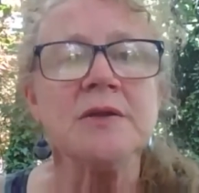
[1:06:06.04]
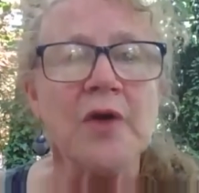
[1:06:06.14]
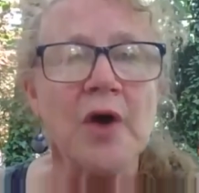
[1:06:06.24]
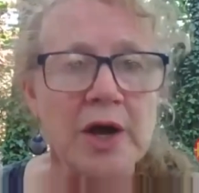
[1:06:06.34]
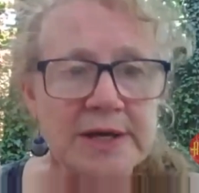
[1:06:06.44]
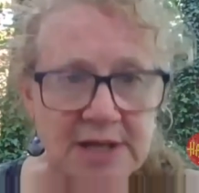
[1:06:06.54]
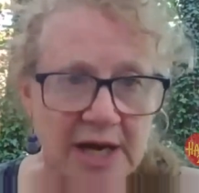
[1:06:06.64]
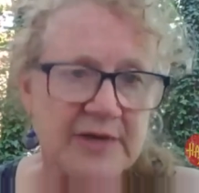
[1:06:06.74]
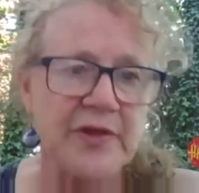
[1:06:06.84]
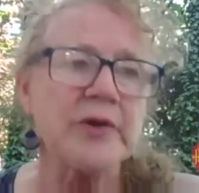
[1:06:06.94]
the
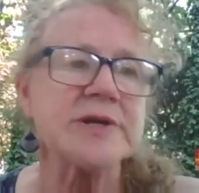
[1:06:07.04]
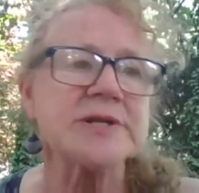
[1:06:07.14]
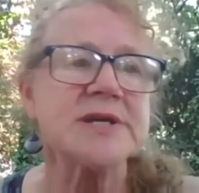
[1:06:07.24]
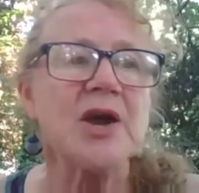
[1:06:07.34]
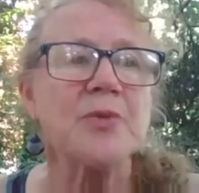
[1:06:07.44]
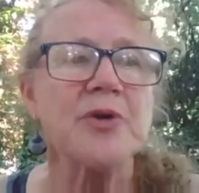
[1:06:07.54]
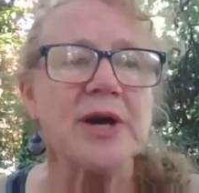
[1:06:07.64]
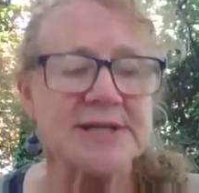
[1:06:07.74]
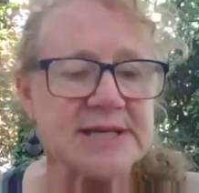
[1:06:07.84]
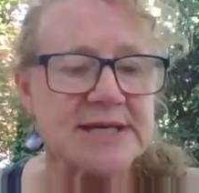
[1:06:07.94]
entire their entire
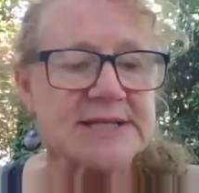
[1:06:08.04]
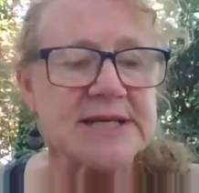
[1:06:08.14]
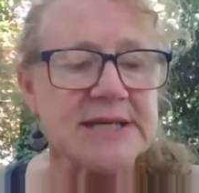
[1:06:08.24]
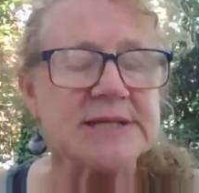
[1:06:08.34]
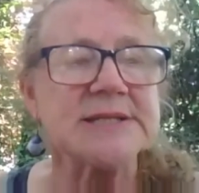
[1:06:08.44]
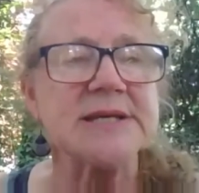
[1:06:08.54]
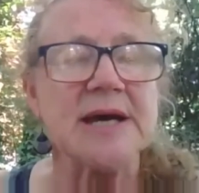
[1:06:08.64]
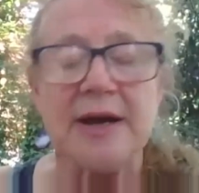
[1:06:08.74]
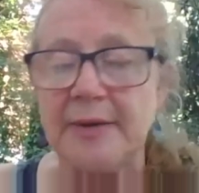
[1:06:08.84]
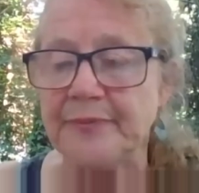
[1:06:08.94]
process is
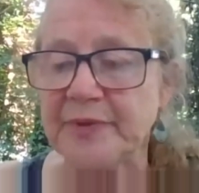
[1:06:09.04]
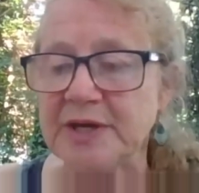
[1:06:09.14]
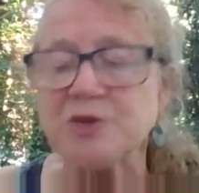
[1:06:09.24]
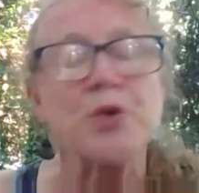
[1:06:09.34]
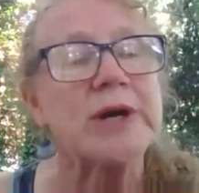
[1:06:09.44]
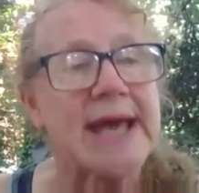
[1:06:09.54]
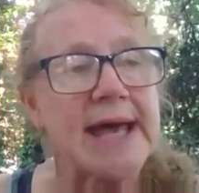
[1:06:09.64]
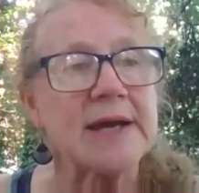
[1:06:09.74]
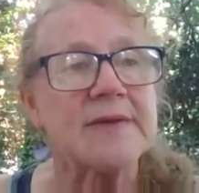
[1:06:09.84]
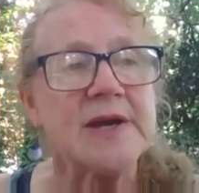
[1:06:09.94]
um, is
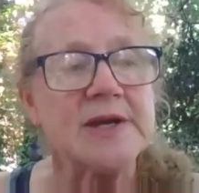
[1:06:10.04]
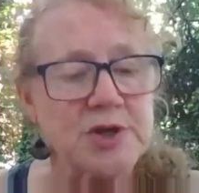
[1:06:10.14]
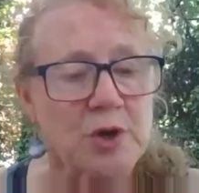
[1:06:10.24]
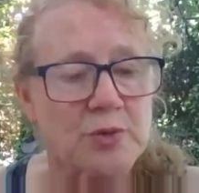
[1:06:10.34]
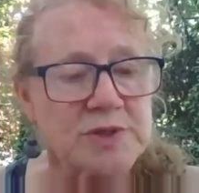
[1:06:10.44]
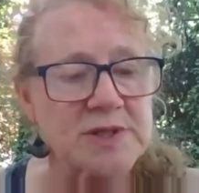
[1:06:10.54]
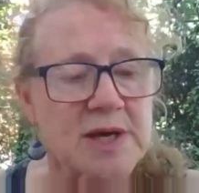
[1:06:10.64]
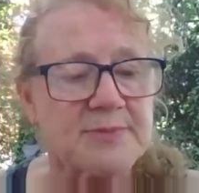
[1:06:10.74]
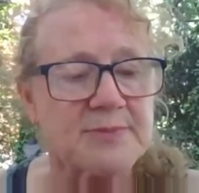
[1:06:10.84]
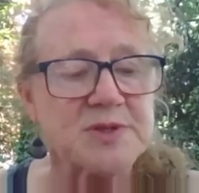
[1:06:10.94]
organic. They don't
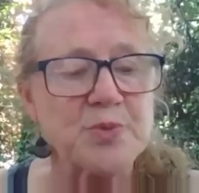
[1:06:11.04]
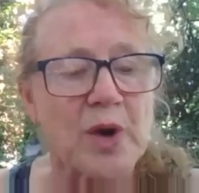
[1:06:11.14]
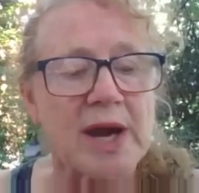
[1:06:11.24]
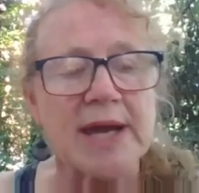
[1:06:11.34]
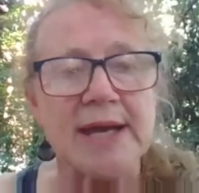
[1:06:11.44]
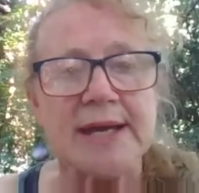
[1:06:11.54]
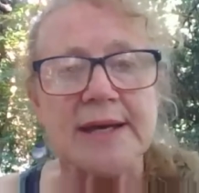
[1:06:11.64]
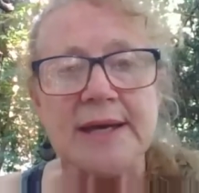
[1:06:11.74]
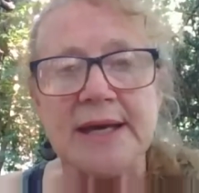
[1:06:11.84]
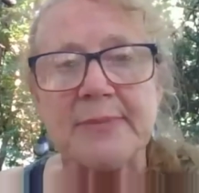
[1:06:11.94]
um, spray
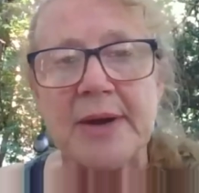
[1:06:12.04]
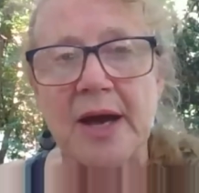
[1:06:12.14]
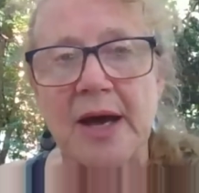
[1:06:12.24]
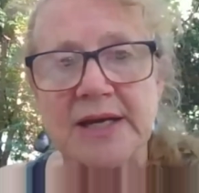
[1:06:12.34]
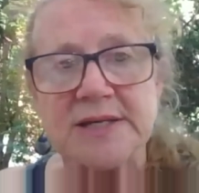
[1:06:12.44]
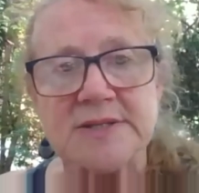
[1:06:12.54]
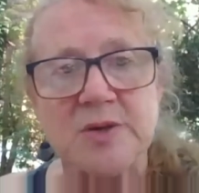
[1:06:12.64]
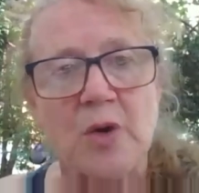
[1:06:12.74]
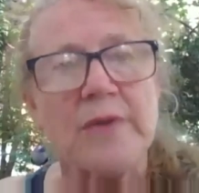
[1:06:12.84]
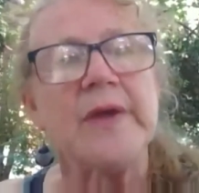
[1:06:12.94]
antibiotics
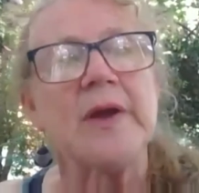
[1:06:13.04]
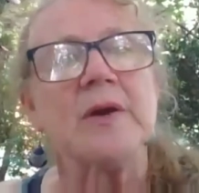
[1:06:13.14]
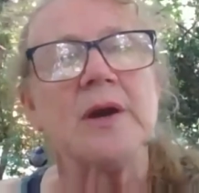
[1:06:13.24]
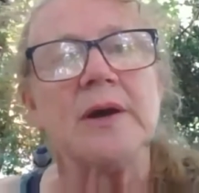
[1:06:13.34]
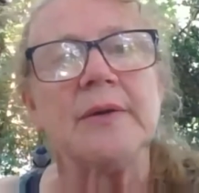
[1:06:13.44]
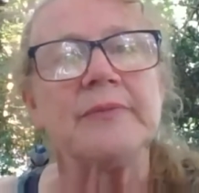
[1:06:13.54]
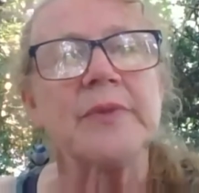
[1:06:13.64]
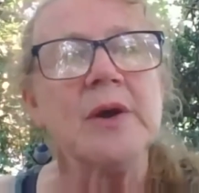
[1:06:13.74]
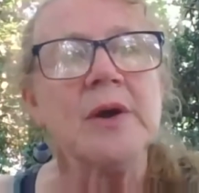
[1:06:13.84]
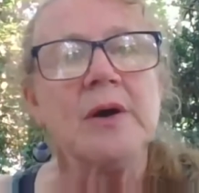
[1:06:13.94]
on their
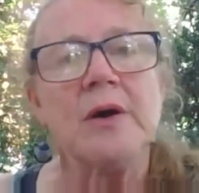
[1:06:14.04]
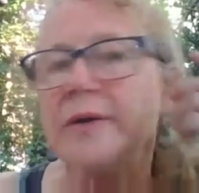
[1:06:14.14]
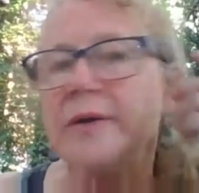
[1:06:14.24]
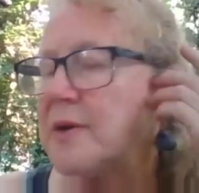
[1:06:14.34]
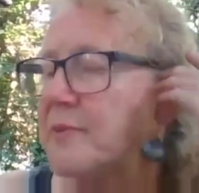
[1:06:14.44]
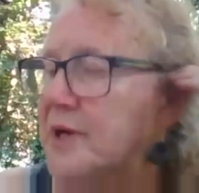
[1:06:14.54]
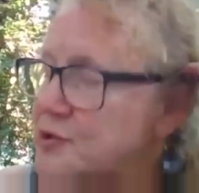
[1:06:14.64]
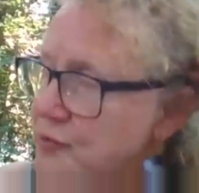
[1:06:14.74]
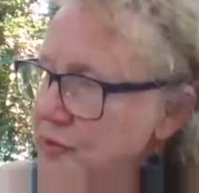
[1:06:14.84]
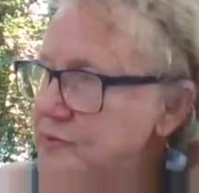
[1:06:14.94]
on their
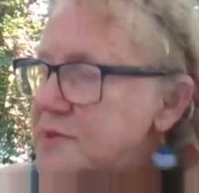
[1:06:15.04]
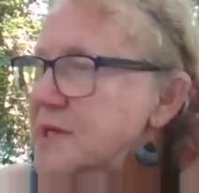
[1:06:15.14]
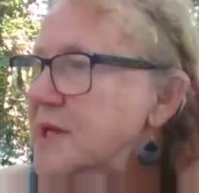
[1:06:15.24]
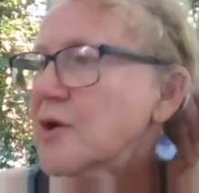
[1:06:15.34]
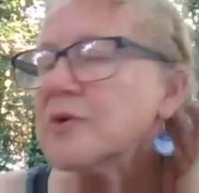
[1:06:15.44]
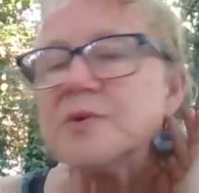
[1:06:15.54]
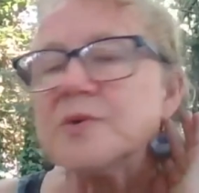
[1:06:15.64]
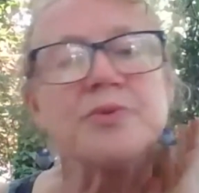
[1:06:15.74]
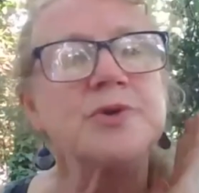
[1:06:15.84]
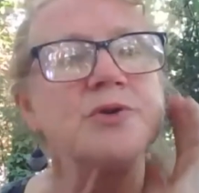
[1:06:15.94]
mushrooms. They don't
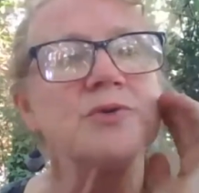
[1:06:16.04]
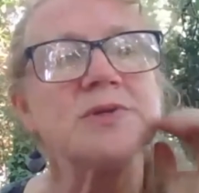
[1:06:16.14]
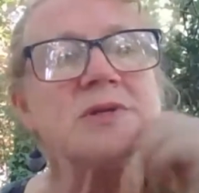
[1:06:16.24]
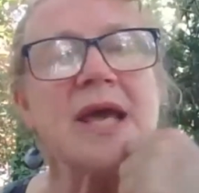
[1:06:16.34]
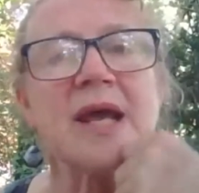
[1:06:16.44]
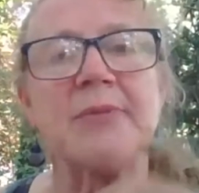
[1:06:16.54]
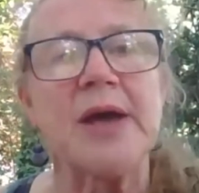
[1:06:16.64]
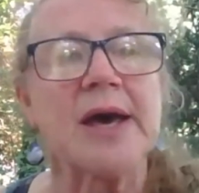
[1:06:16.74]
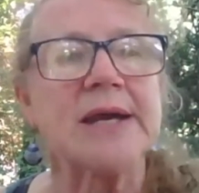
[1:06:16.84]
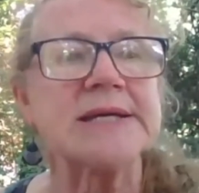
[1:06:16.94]
use
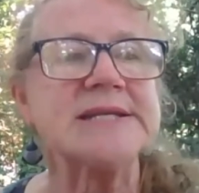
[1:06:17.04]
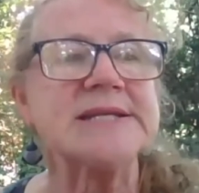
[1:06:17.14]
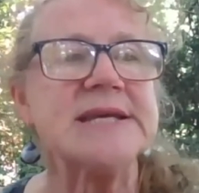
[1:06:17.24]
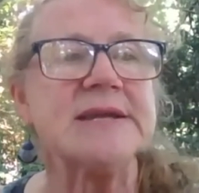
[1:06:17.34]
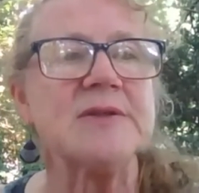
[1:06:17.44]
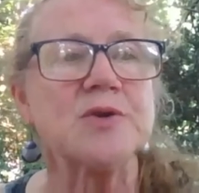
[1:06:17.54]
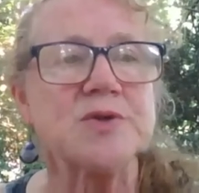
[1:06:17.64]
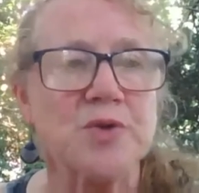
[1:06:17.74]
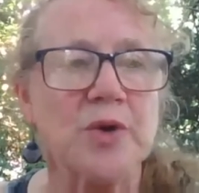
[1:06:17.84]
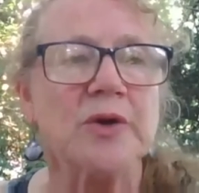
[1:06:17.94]
antibiotics in their
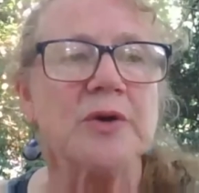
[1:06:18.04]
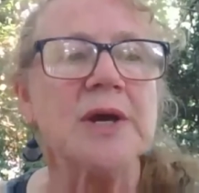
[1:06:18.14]
soil